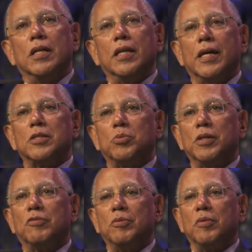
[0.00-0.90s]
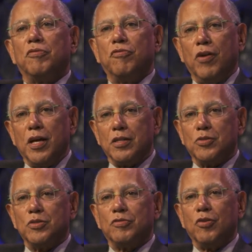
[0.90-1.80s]
last week from a friend
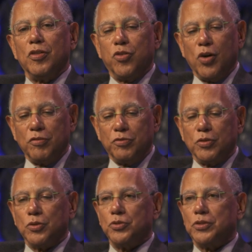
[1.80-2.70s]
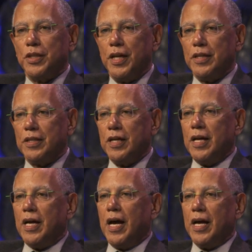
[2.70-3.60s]
who's very thoughtful who said,
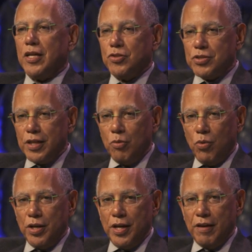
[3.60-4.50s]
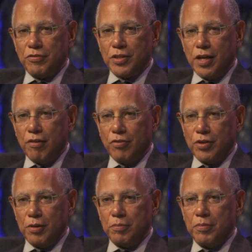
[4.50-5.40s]
I understand why you have to cover
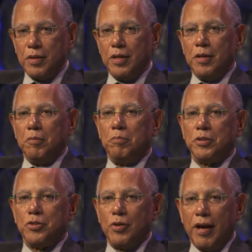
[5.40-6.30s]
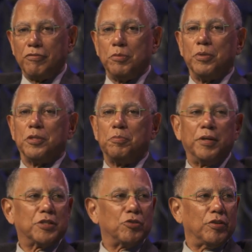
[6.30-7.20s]
him, but do you have to put his
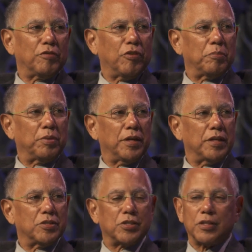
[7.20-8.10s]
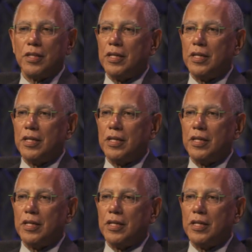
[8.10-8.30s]
picture on the front page?